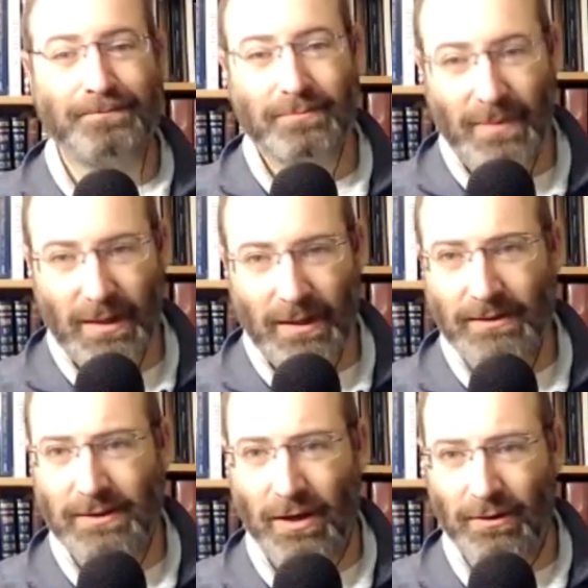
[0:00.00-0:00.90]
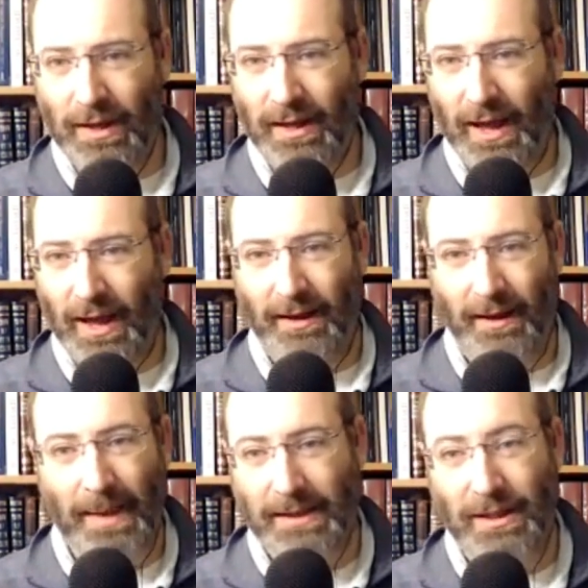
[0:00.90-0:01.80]
Right. So eh, I, I,
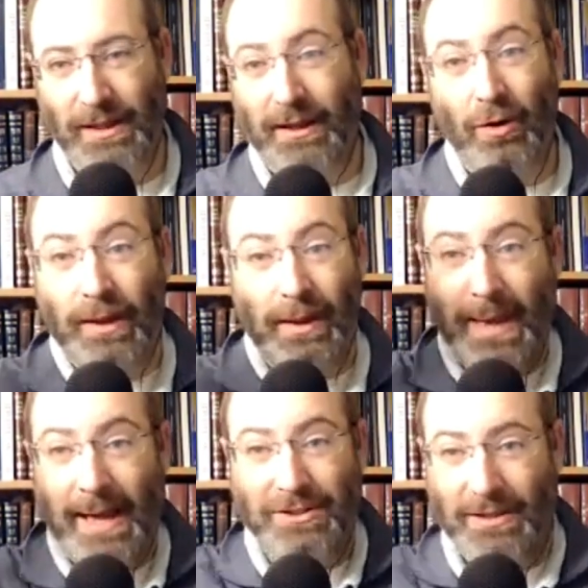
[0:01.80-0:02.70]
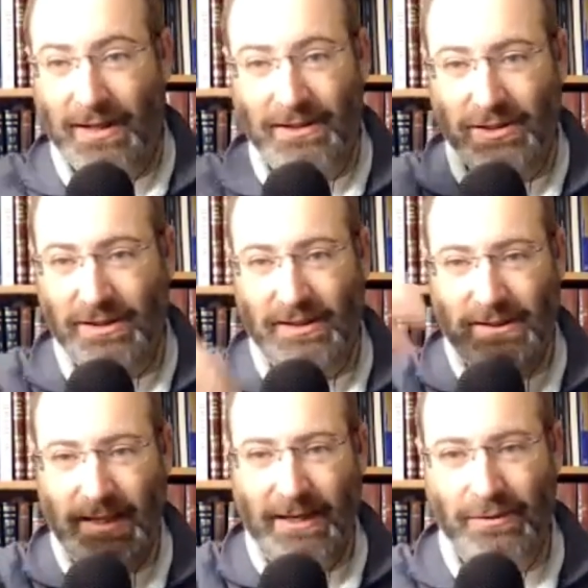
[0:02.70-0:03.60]
imagine I can only imagine it just
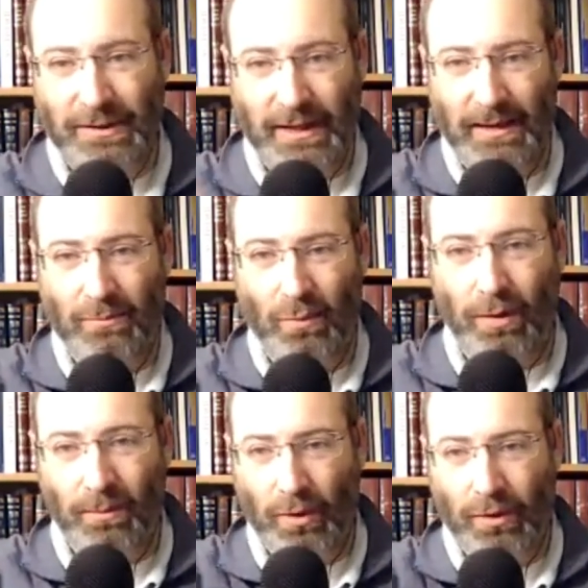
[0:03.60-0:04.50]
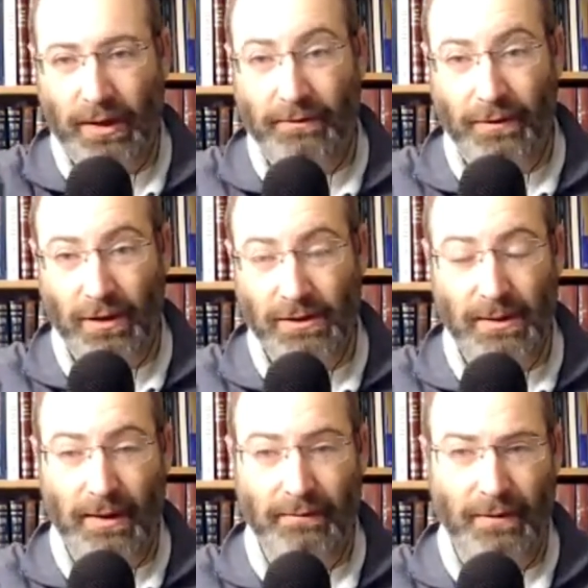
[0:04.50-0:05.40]
continues to get more and more diverse
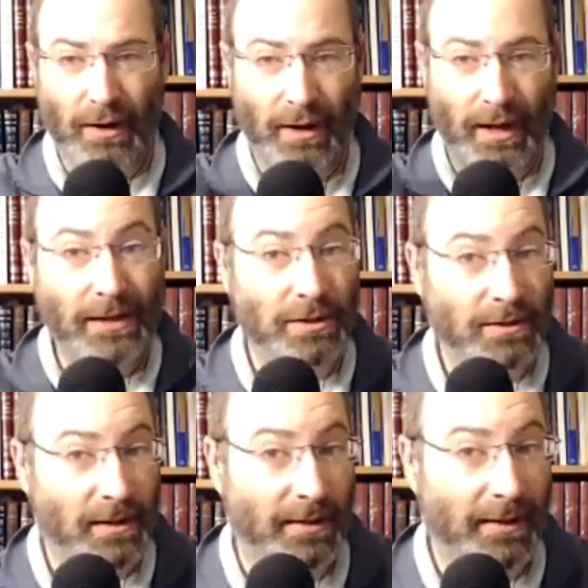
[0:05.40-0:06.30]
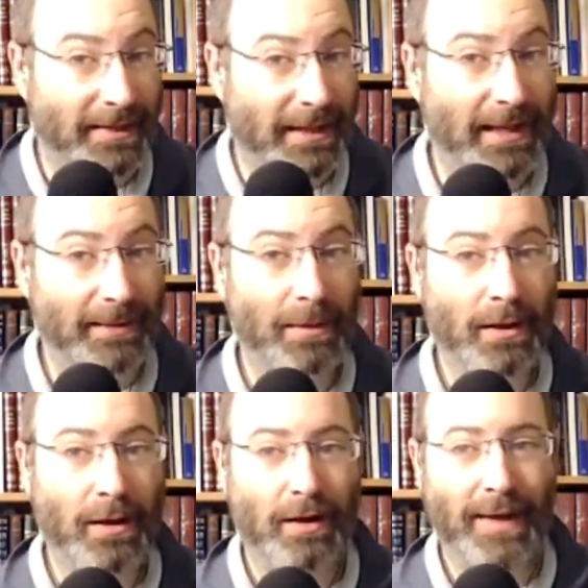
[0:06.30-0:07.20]
and, and, variations on the theme
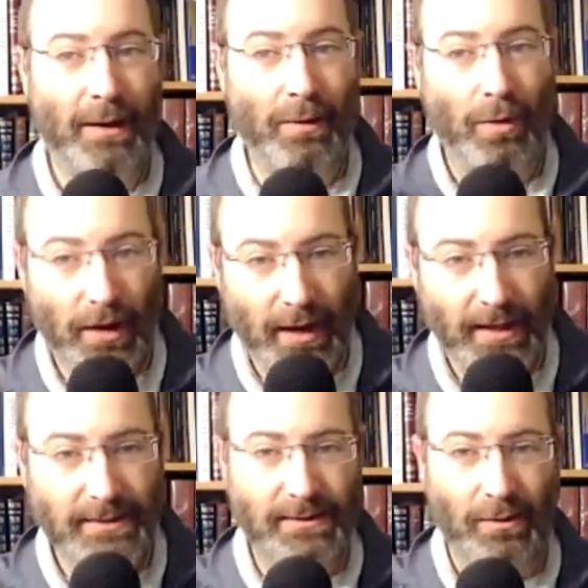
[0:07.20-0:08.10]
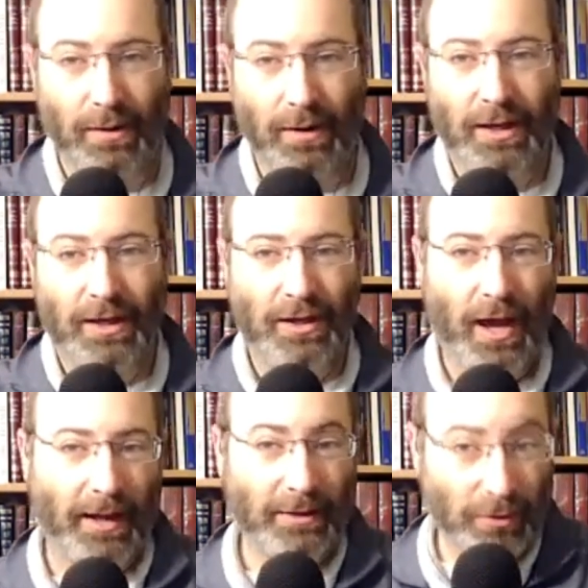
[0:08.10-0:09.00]
of how organized. Or
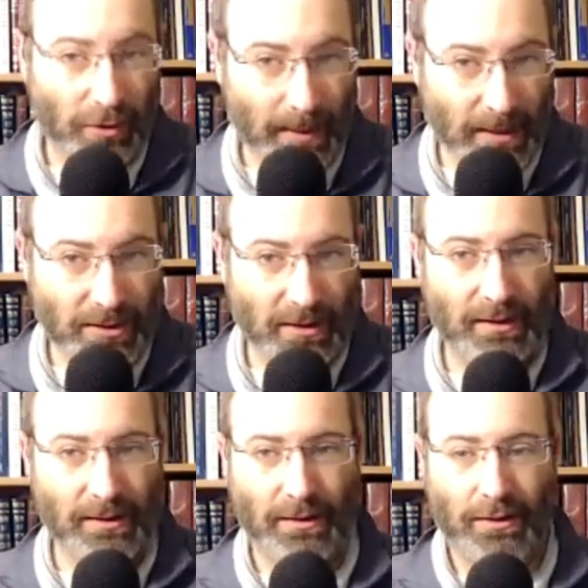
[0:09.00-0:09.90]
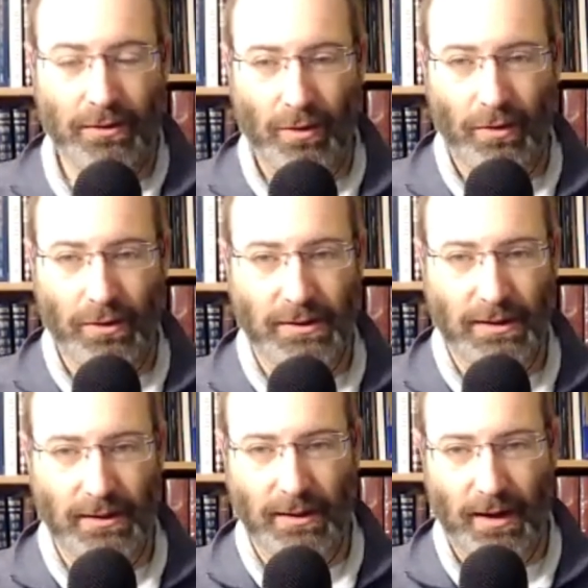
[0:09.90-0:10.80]
I know you mentioned in the course of
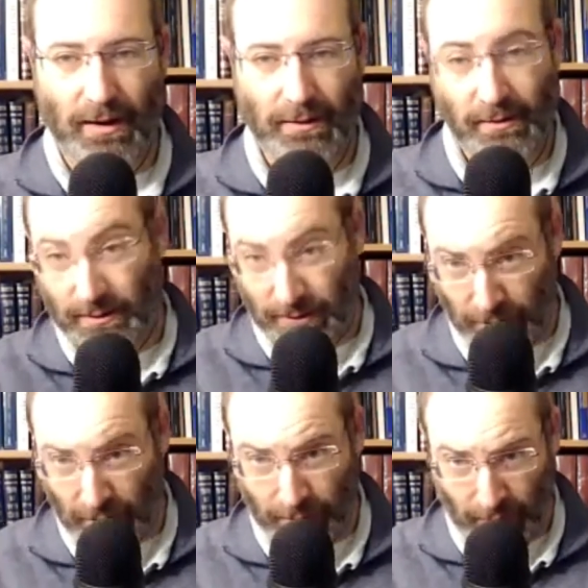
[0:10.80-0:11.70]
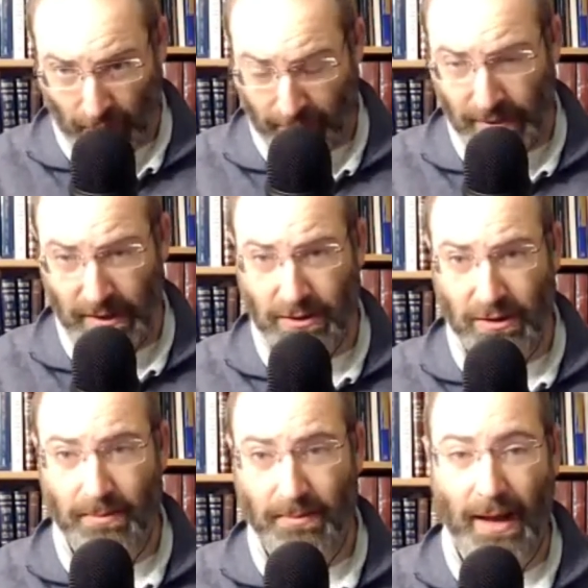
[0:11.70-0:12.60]
the of the show the
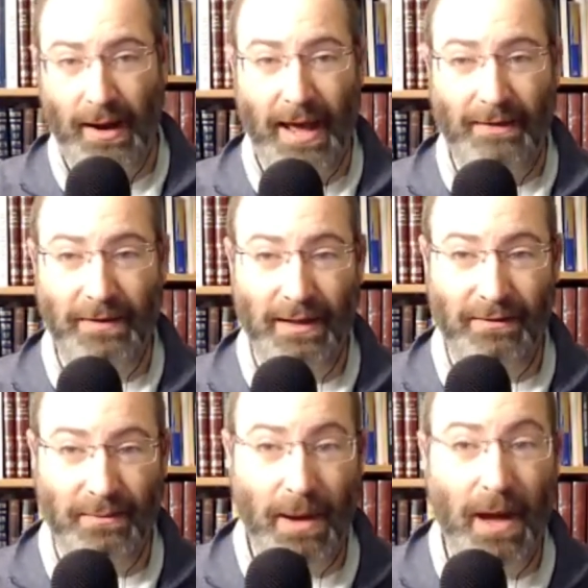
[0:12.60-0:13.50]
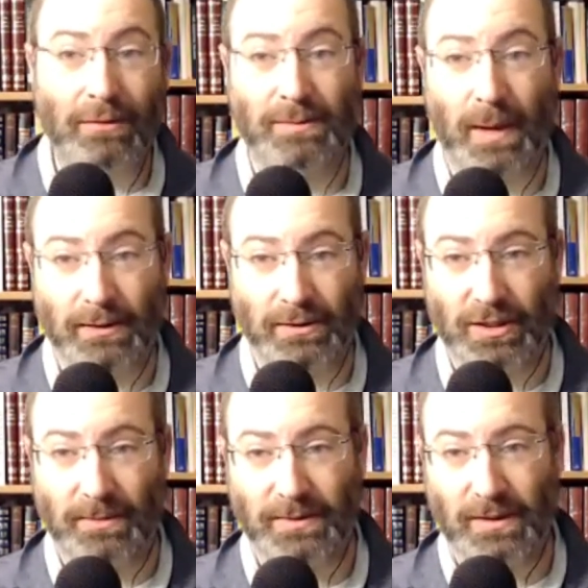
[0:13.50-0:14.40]
conversation about having even bottle
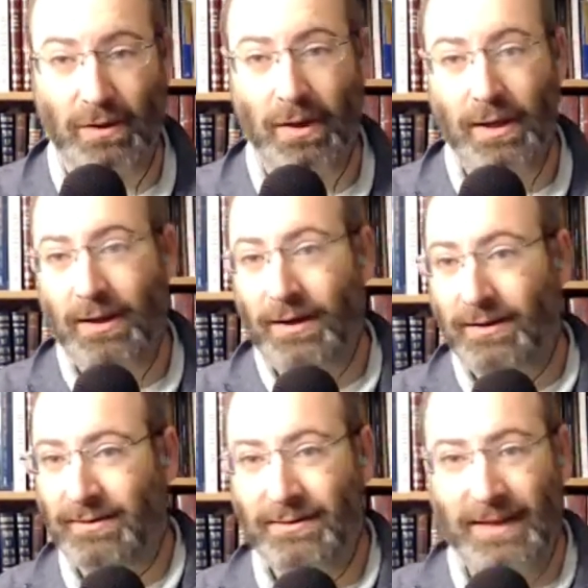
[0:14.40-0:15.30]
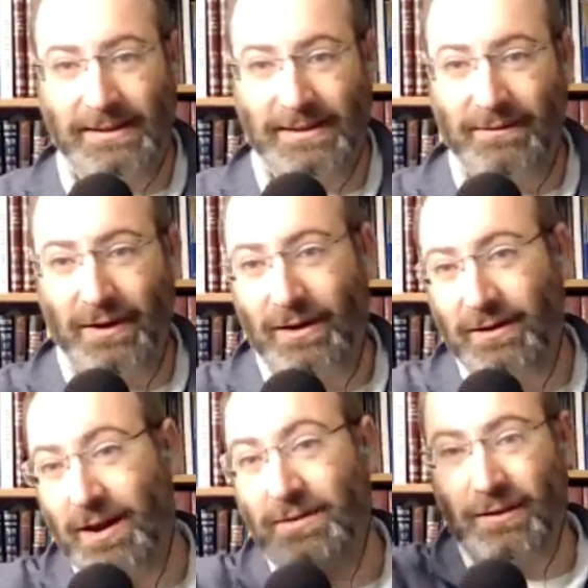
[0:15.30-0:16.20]
sponsorship. So that's even
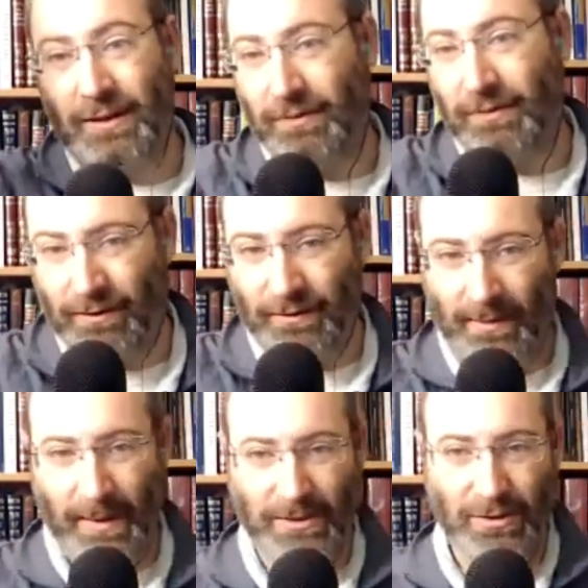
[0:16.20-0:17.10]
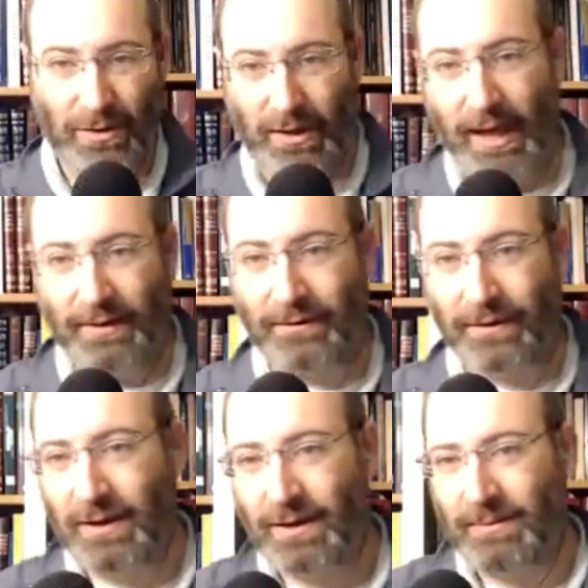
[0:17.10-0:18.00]
another level. I imagine you can have
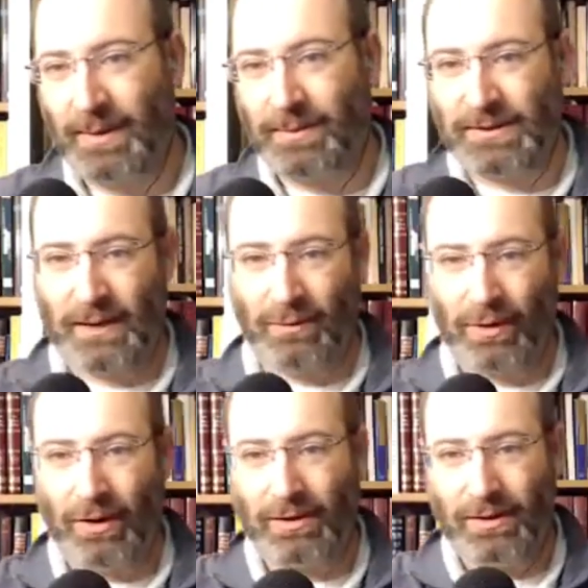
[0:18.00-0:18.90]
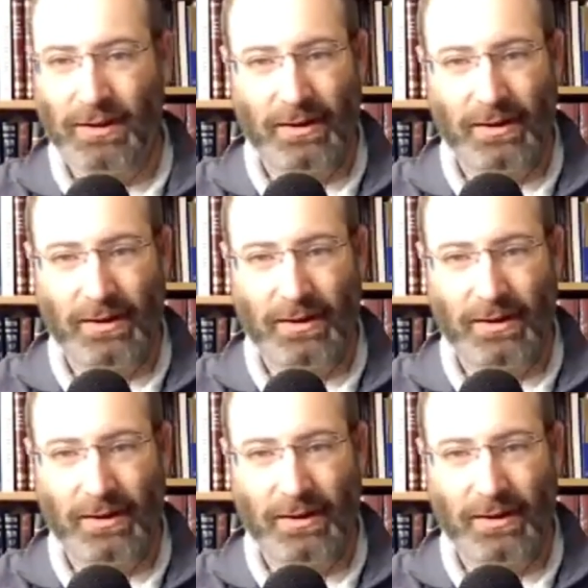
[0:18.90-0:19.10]
people saying we're going to.